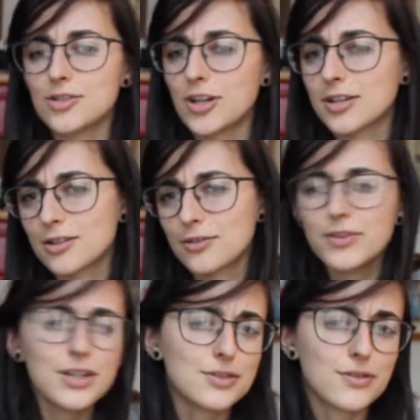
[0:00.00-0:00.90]
check out other
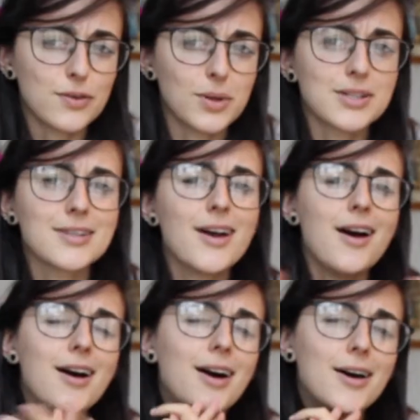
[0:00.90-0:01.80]
videos if you want.
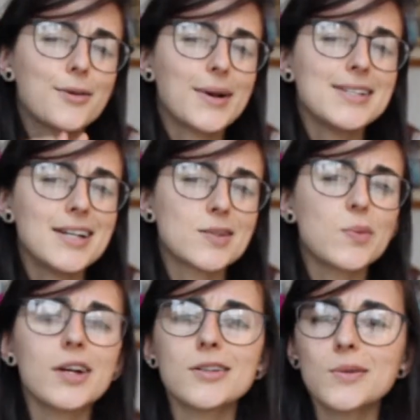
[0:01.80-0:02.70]
Otherwise, yes,
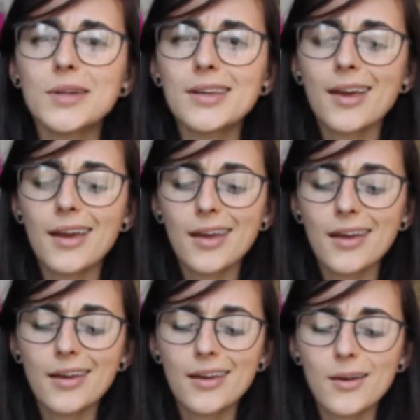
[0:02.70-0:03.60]
we are doing
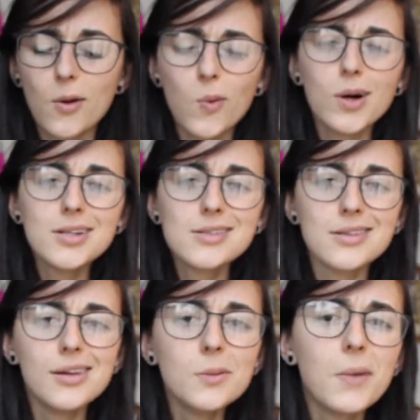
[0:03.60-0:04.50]
a what is
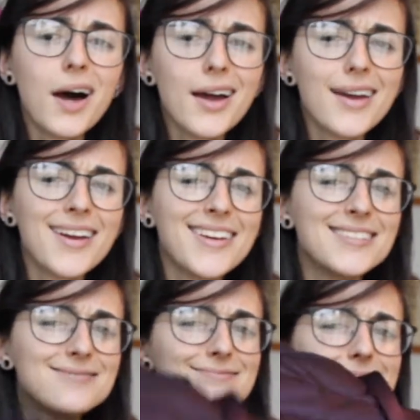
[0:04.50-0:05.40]
in
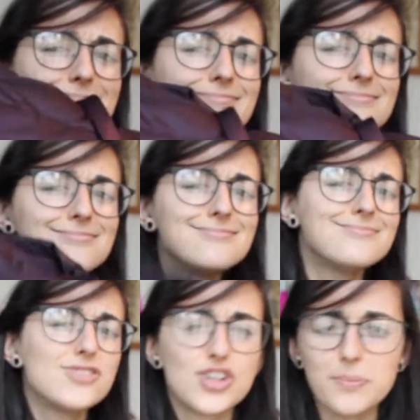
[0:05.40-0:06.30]
my
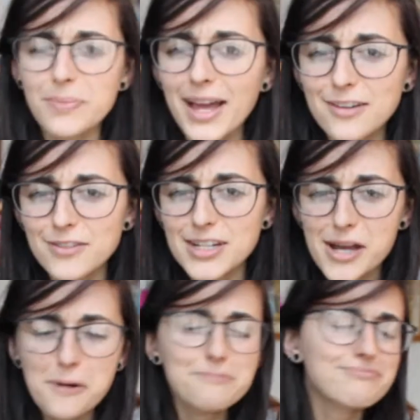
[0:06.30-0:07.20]
gym bag
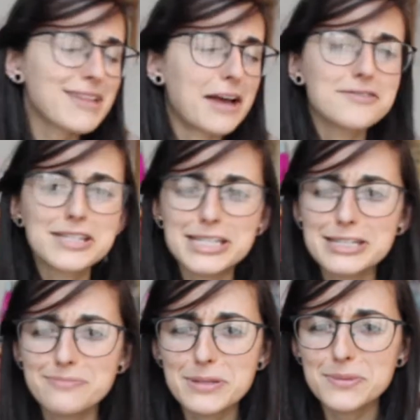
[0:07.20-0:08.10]
video. I've
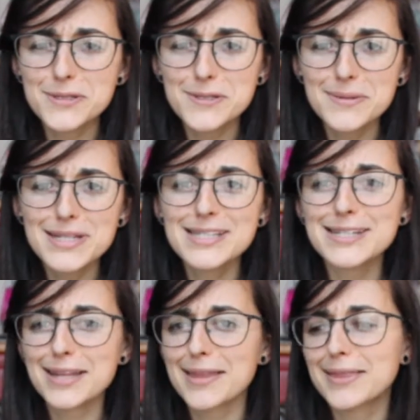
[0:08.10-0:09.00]
seen people do these
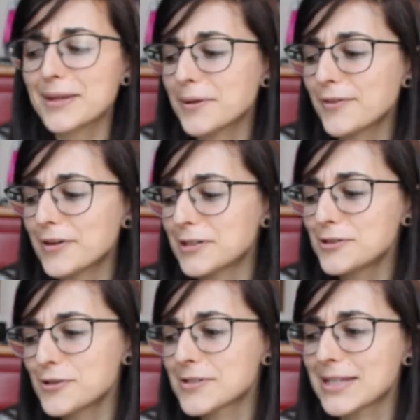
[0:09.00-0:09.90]
and I thought they were very
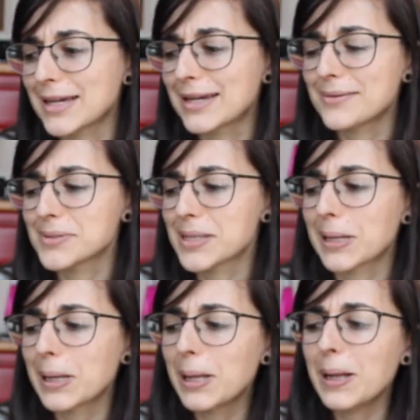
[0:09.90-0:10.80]
interesting, and I was
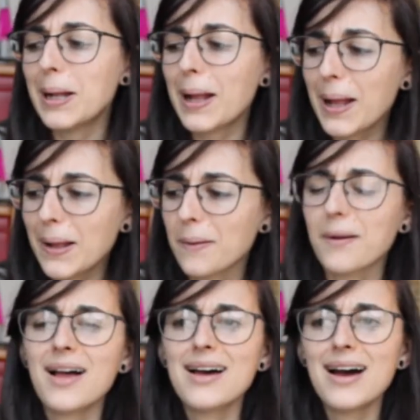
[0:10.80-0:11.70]
like, oh,
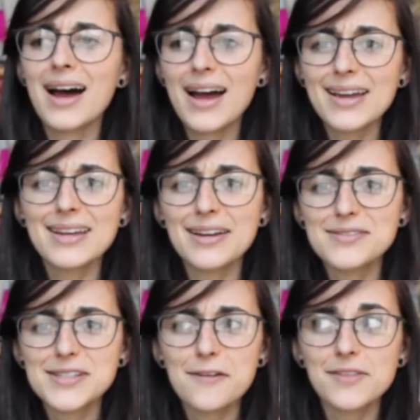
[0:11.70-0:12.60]
I
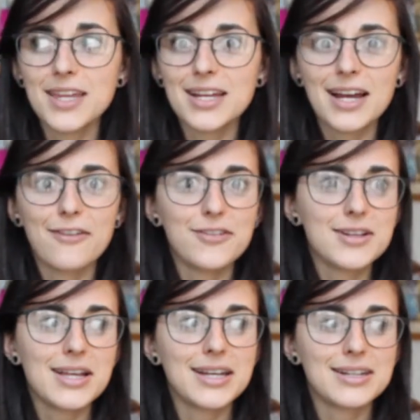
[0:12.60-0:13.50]
have stuff that I feel
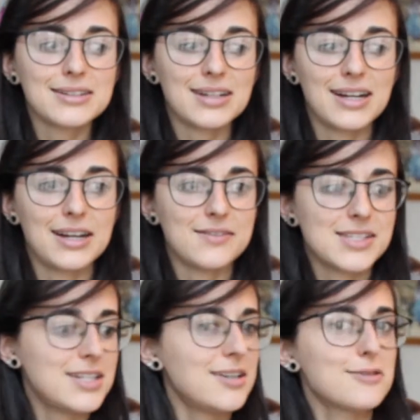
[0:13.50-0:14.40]
like I haven't
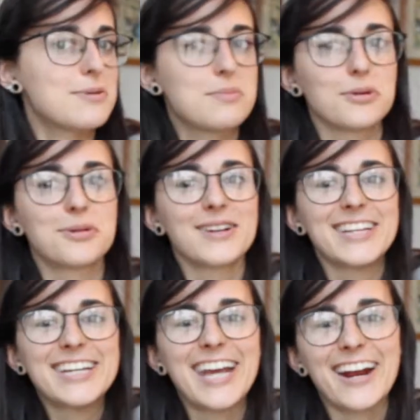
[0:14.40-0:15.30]
seen other people
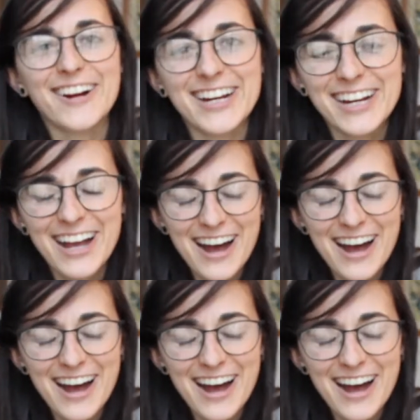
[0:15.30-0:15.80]
really carry